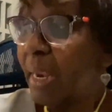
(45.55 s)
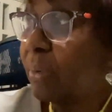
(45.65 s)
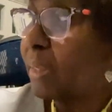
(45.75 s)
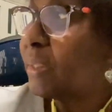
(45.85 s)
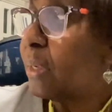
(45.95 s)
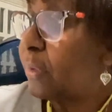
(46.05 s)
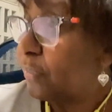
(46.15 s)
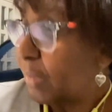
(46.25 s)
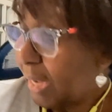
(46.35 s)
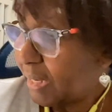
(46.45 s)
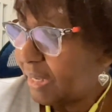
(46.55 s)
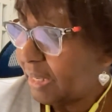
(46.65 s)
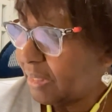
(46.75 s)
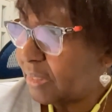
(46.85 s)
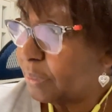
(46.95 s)
And also, I
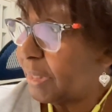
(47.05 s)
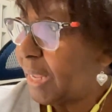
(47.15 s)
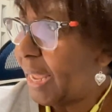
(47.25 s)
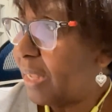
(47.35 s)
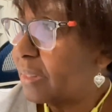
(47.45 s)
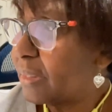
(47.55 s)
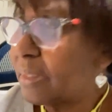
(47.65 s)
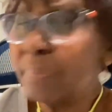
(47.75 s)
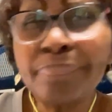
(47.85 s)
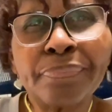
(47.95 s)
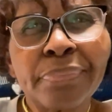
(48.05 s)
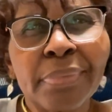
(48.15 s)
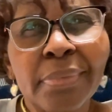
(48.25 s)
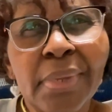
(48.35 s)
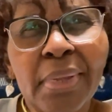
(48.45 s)
think this one has
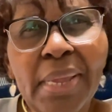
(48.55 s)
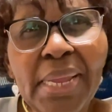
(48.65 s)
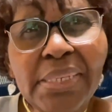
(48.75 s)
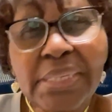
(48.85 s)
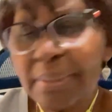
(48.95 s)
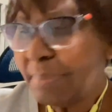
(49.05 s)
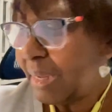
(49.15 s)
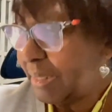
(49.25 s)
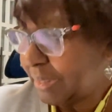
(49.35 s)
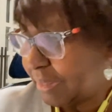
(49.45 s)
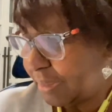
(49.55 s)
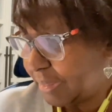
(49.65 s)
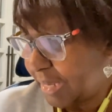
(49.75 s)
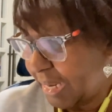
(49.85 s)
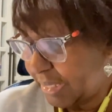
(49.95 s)
18 months.
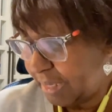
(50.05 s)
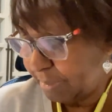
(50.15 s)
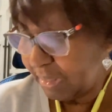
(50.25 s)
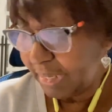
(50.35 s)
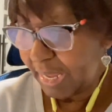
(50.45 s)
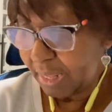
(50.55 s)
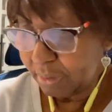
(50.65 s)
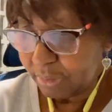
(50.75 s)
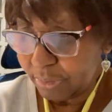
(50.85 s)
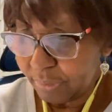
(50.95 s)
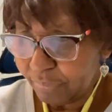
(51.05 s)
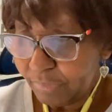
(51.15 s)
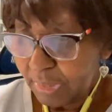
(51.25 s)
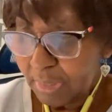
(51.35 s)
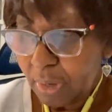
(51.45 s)
It's an 18-month calendar.
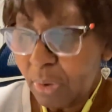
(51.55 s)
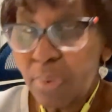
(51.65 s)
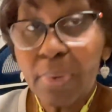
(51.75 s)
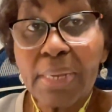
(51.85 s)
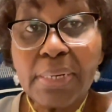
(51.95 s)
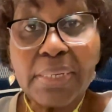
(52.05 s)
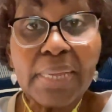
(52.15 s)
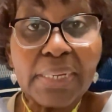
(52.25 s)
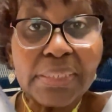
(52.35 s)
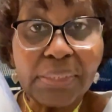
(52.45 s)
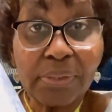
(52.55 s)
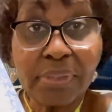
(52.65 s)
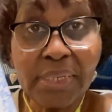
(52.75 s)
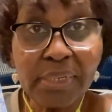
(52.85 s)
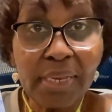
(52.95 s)
Oh, it got this
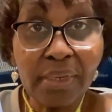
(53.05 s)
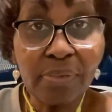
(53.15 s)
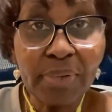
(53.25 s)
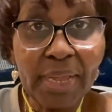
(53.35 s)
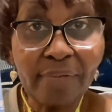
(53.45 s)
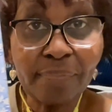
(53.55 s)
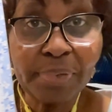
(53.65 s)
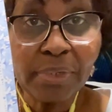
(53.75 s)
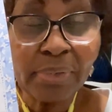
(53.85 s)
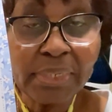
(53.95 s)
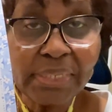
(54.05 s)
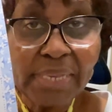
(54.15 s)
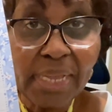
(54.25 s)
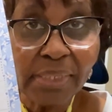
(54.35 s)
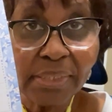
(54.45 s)
little thing that you would have put it on the
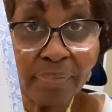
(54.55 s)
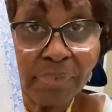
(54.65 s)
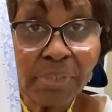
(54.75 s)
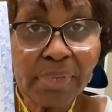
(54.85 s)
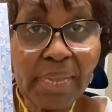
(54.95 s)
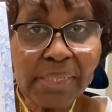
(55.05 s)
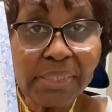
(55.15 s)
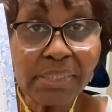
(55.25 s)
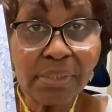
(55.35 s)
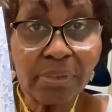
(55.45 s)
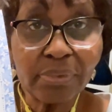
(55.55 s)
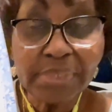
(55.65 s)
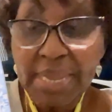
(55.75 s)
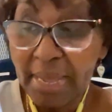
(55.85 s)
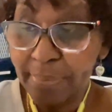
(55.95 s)
desk. So it has this little
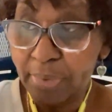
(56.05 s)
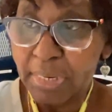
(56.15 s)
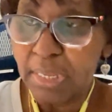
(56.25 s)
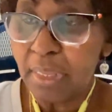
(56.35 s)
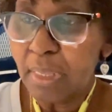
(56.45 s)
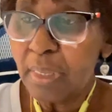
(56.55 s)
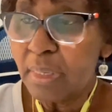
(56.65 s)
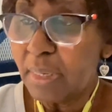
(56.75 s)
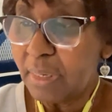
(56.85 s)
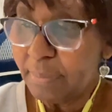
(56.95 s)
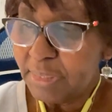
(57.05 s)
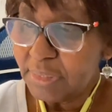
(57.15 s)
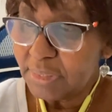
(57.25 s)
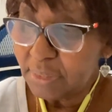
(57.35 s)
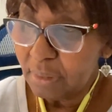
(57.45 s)
tab on it. Now let me
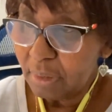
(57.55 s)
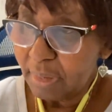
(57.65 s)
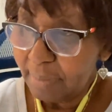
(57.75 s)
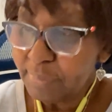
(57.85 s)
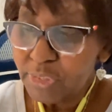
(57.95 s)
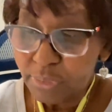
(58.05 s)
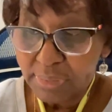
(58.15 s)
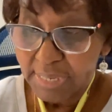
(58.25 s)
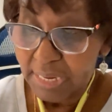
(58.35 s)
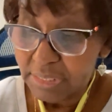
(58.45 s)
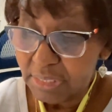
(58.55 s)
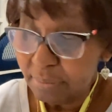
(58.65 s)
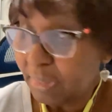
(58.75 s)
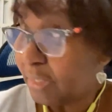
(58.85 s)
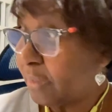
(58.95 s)
just, I'm sure it's 18
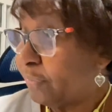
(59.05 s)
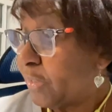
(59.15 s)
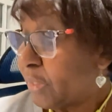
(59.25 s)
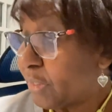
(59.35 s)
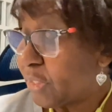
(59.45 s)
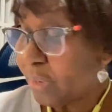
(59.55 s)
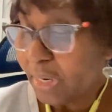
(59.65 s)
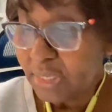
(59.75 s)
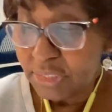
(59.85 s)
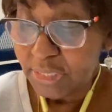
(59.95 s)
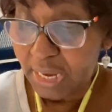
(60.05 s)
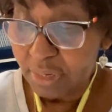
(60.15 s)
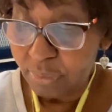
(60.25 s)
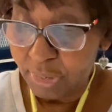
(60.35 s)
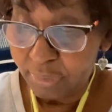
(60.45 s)
months. So it's starting in
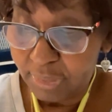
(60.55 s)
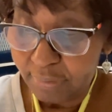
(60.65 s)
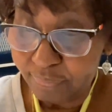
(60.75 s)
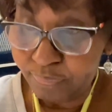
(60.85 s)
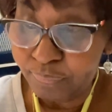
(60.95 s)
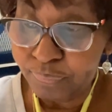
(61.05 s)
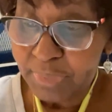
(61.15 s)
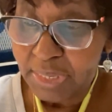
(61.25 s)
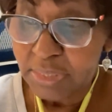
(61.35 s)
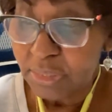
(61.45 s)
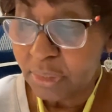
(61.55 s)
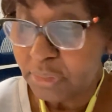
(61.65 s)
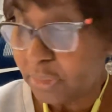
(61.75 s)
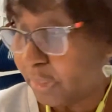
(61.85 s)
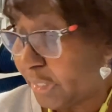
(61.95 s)
January, and it's going
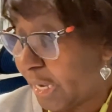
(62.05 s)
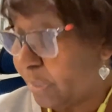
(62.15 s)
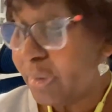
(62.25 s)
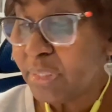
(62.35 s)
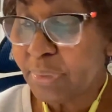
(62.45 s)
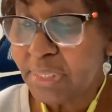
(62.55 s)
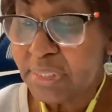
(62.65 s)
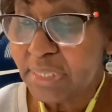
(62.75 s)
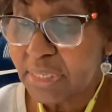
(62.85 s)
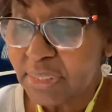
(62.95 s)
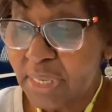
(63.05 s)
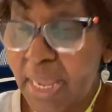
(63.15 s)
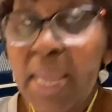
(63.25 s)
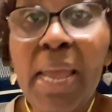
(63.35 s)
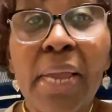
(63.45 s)
January 26th,
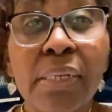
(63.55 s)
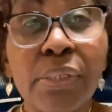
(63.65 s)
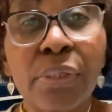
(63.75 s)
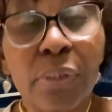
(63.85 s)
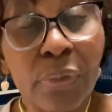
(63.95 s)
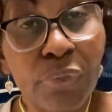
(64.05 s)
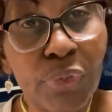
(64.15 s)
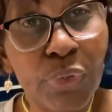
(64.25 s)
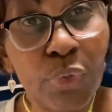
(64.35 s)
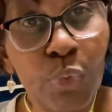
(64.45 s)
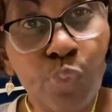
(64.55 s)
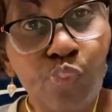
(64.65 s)
and it's going to go to